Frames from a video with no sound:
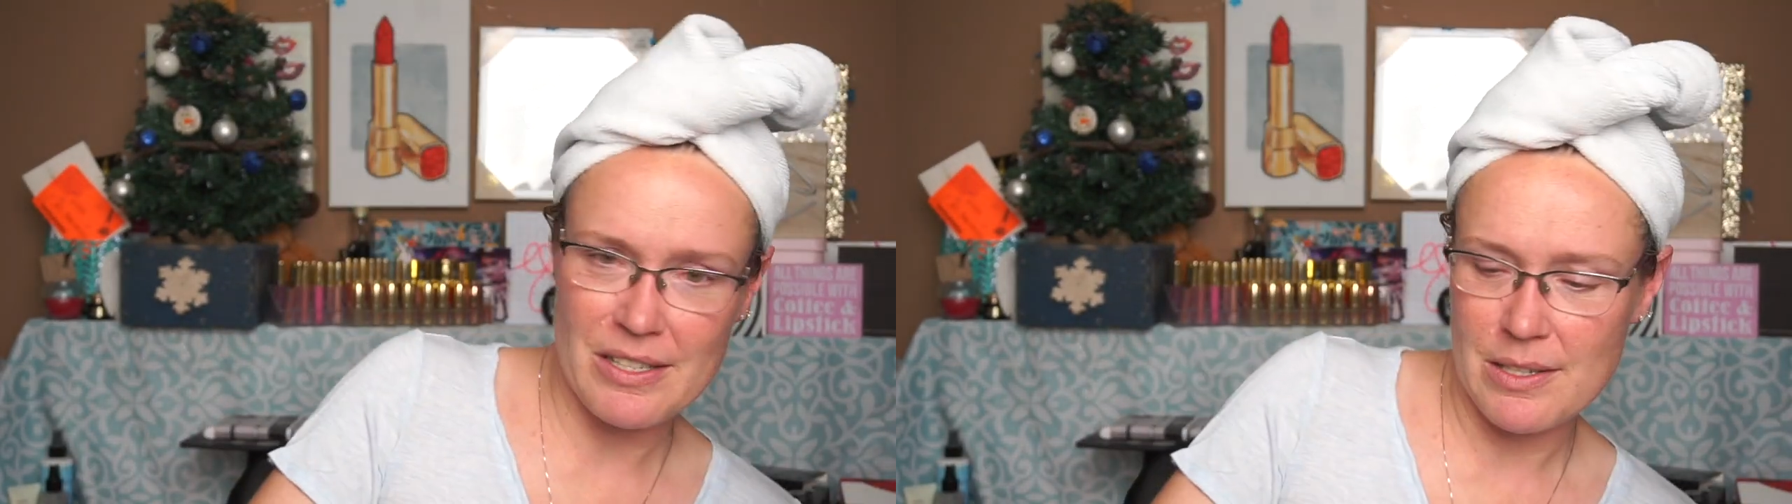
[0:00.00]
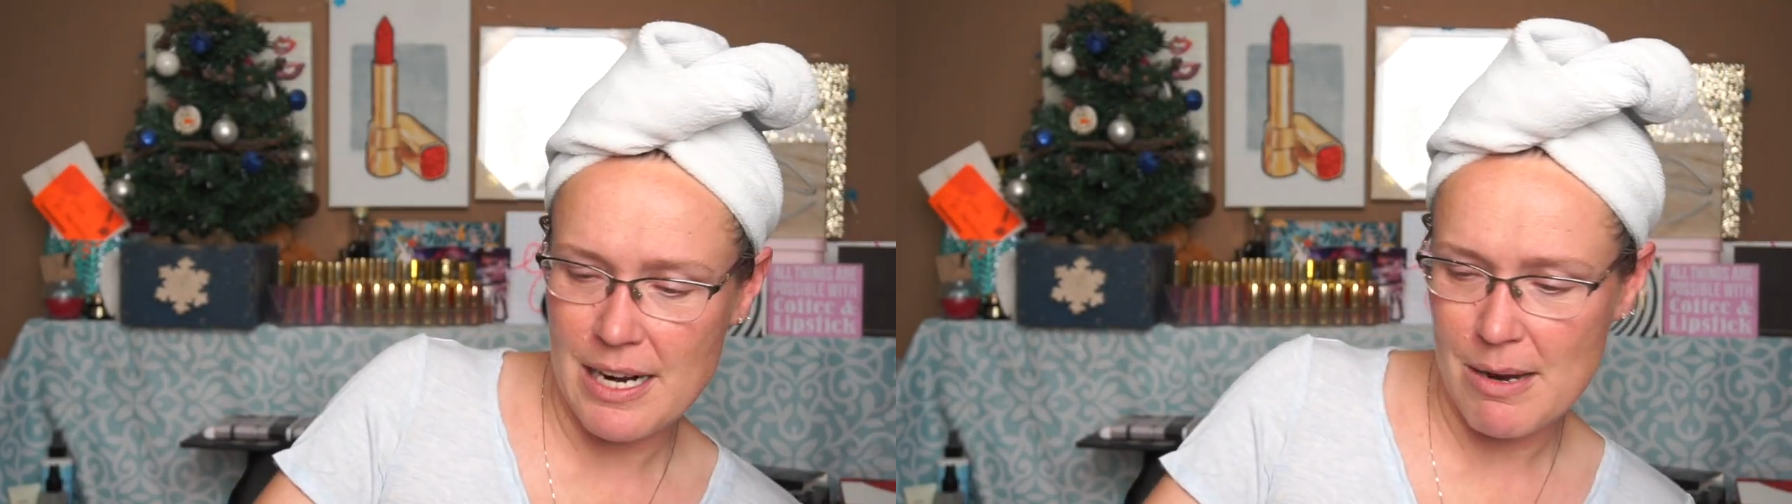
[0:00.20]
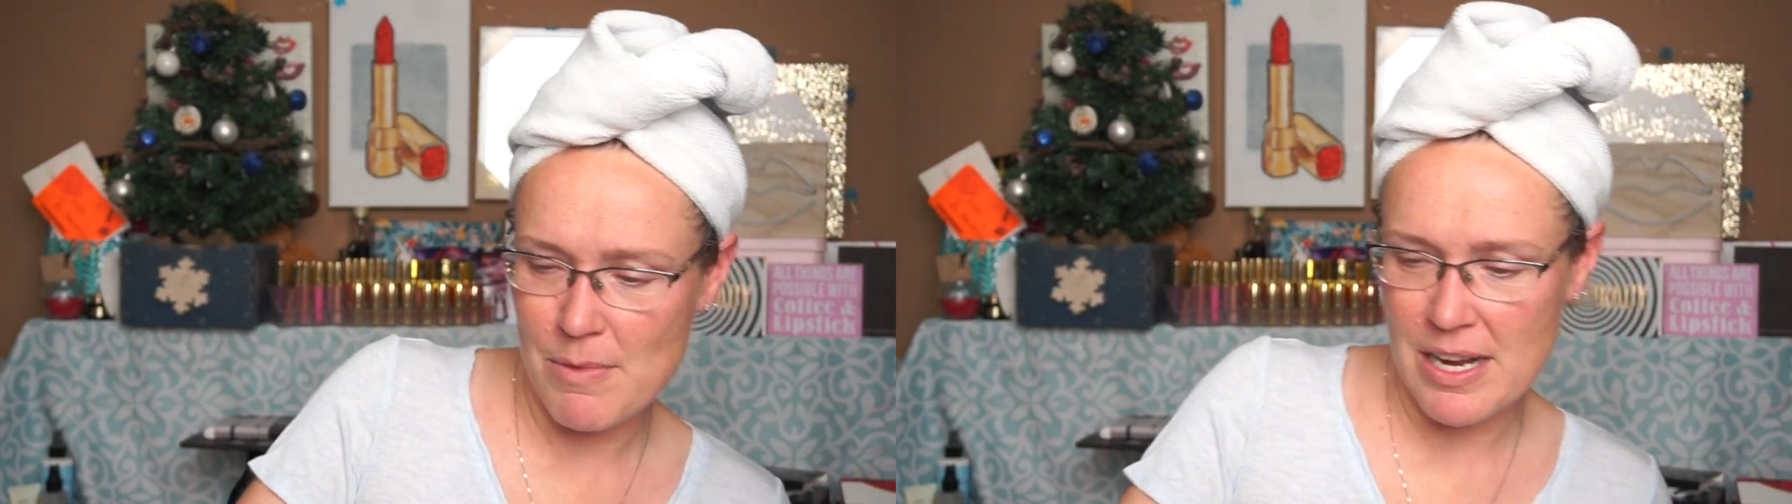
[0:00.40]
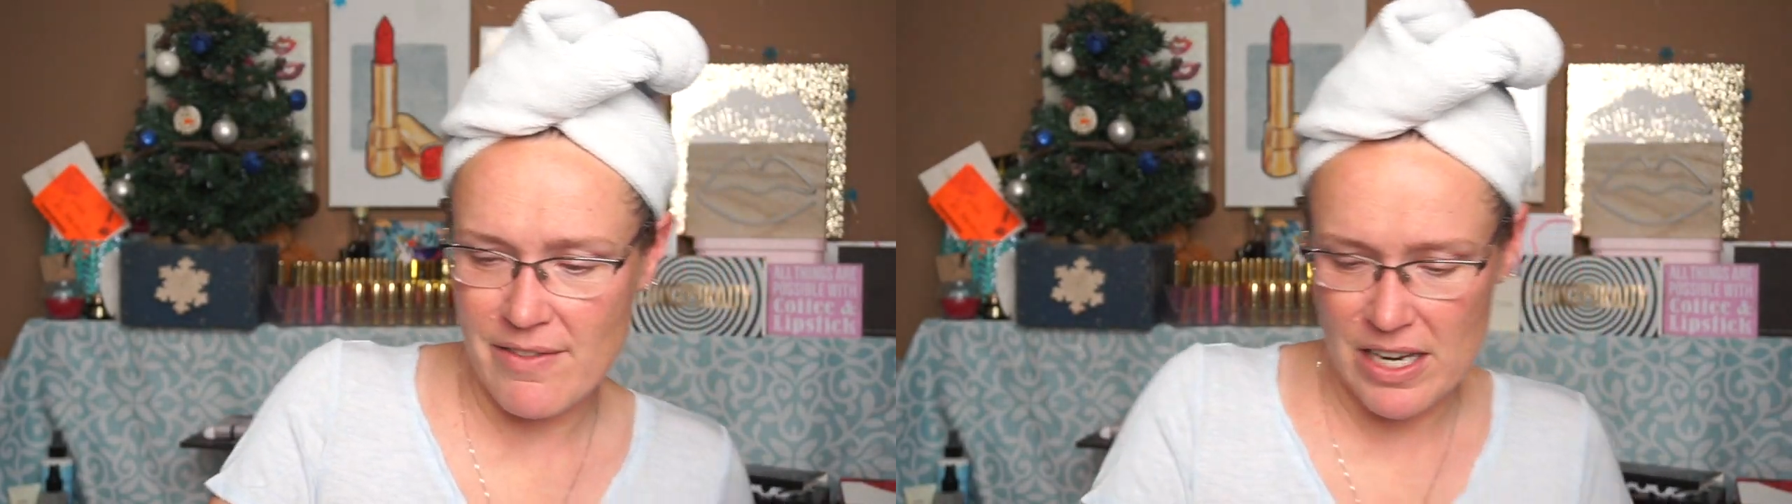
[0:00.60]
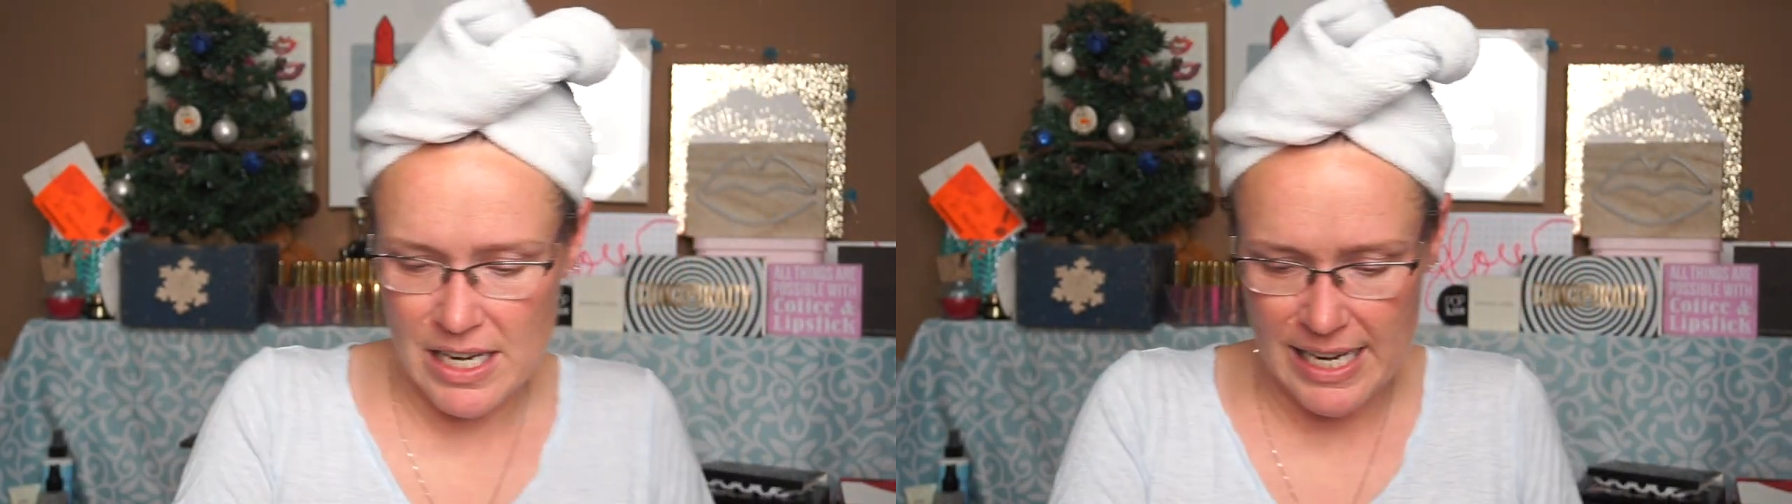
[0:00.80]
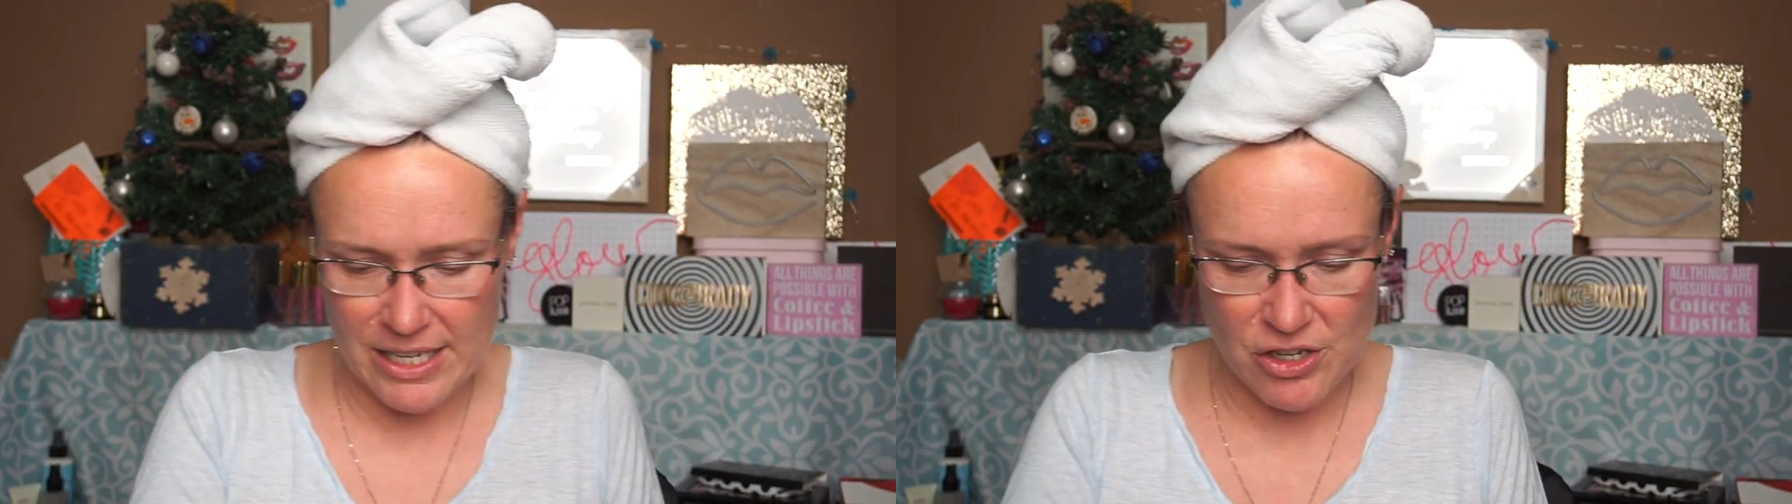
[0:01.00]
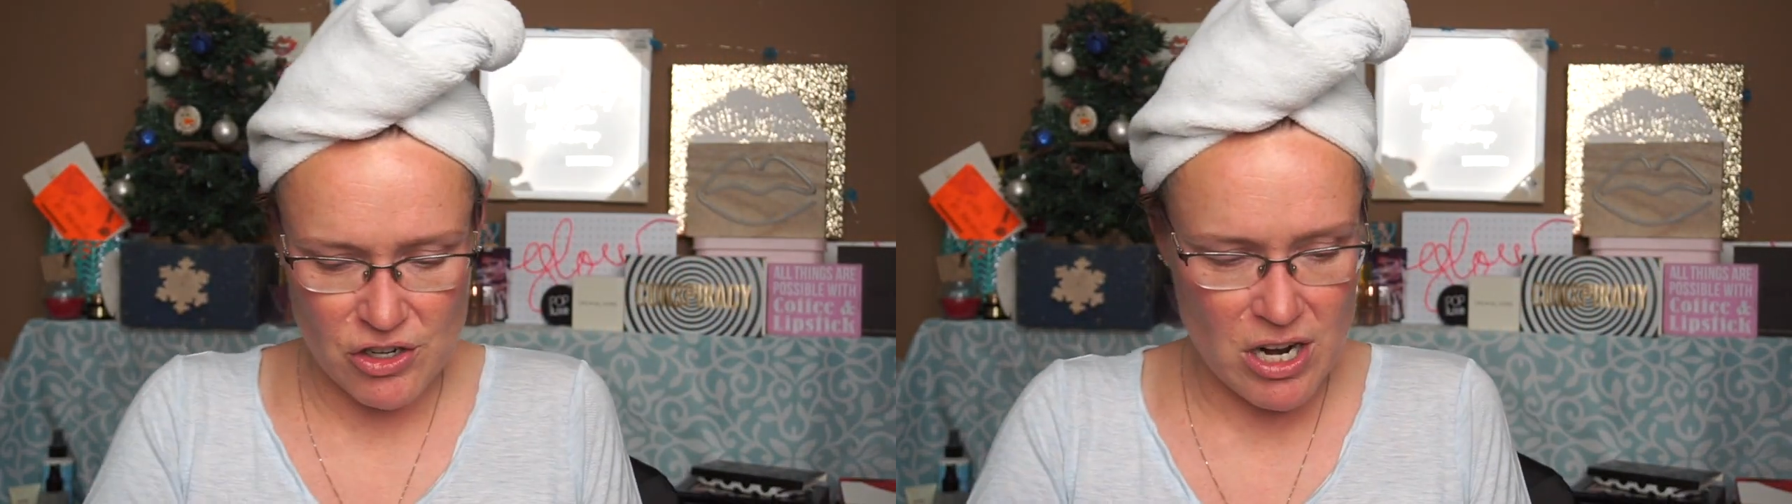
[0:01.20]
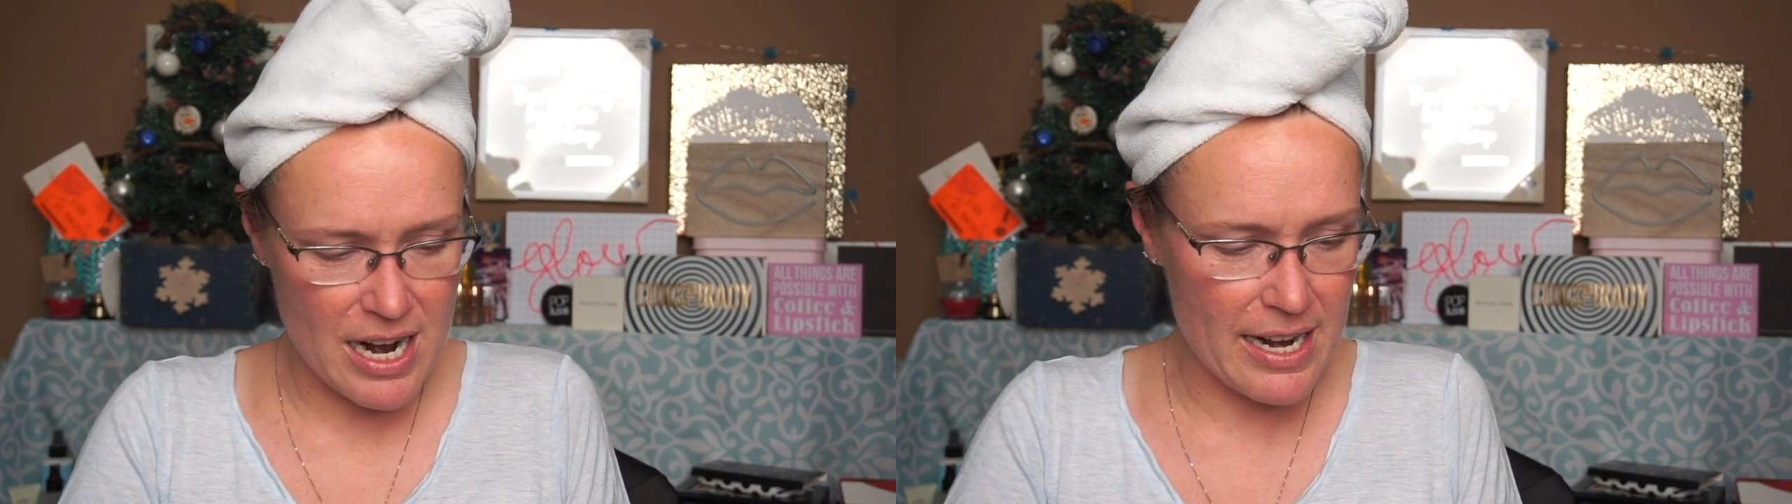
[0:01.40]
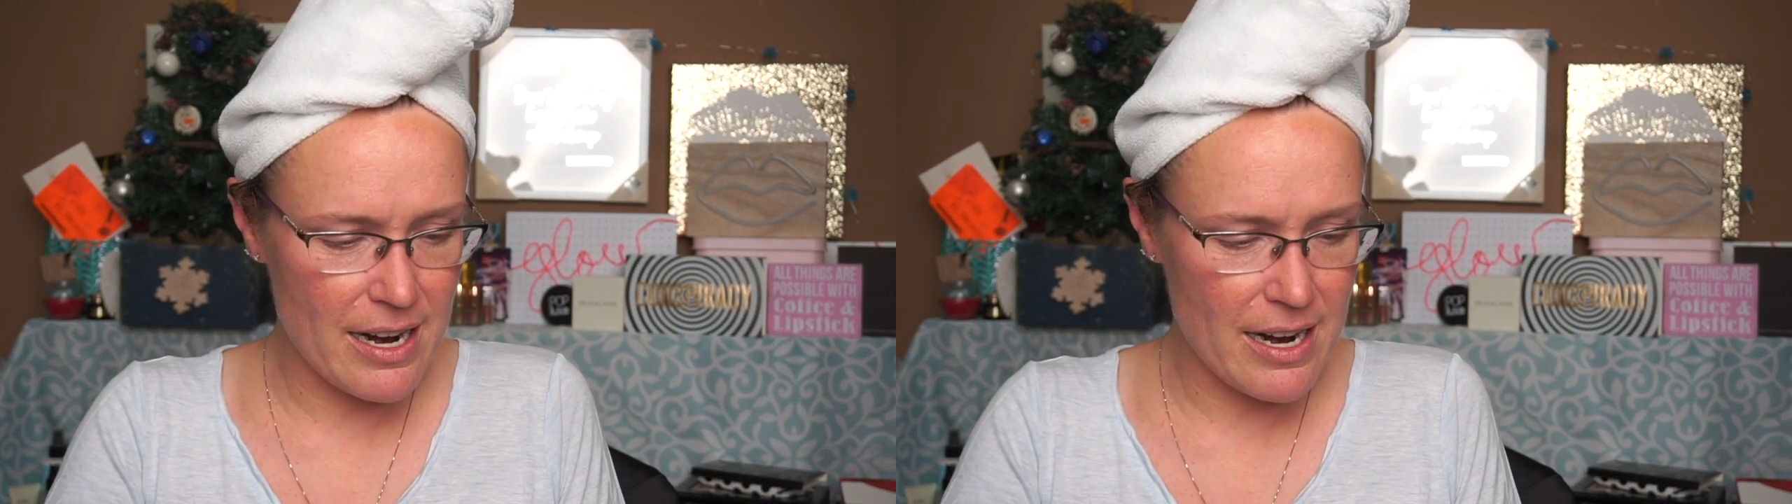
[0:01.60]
So now I'm not even gonna get to try it